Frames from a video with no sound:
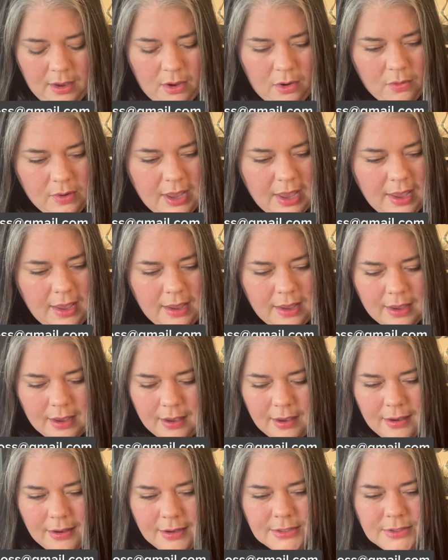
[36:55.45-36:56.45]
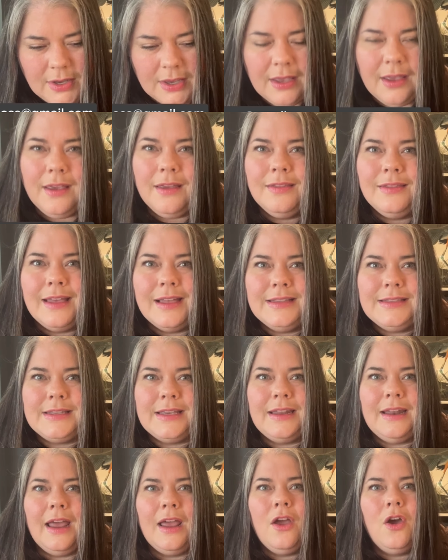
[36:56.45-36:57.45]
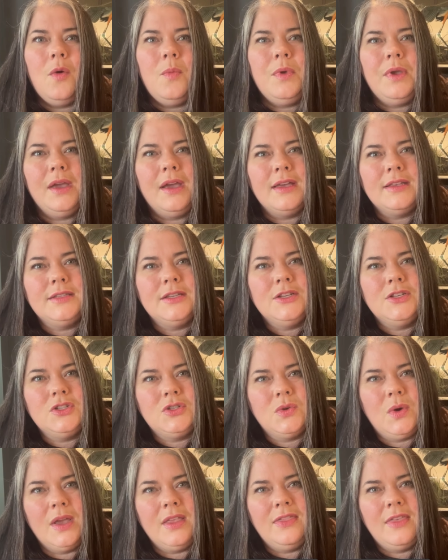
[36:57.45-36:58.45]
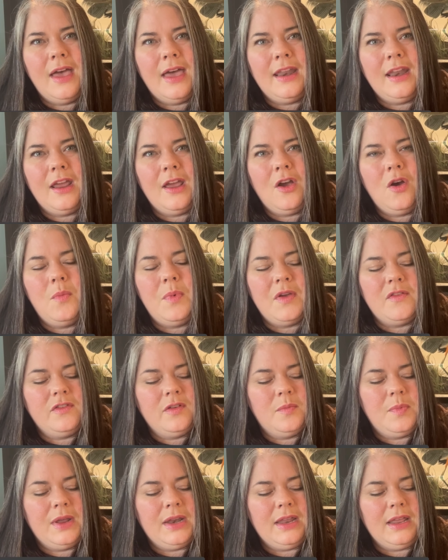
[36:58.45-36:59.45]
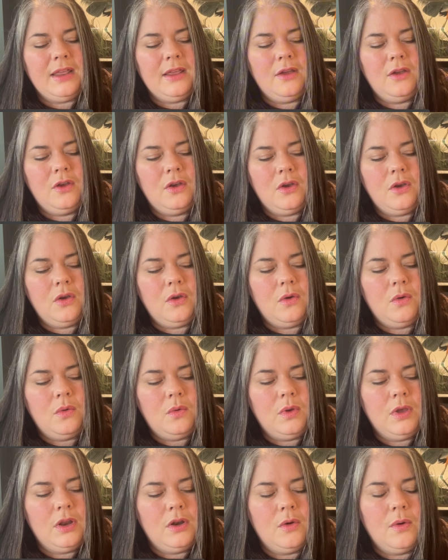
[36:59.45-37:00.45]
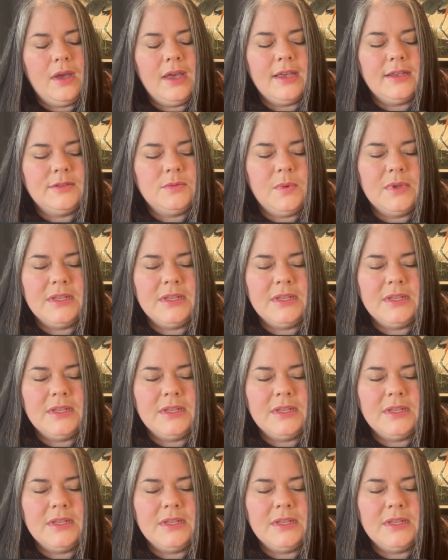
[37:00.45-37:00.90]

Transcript: Okay, so I think that's it. I hope you guys enjoyed that. I hope everybody who, you know, has